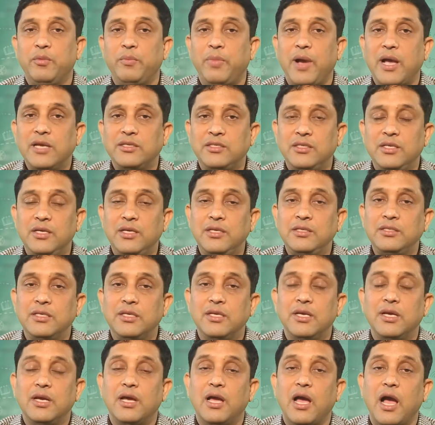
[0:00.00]
First is,
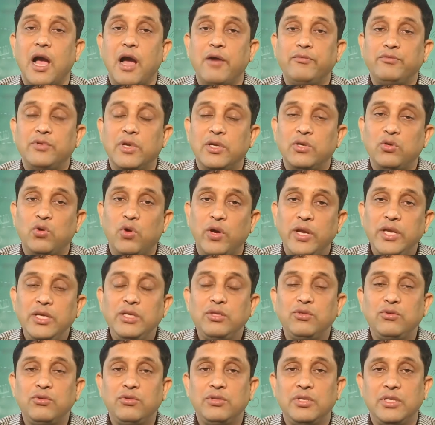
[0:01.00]
after
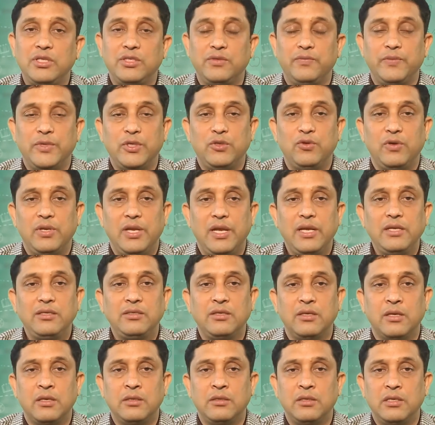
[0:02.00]
going through this video
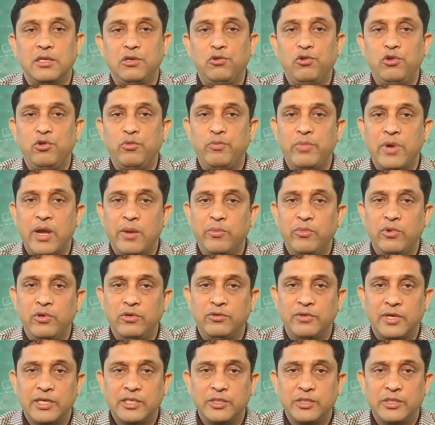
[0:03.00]
lesson, you will be able to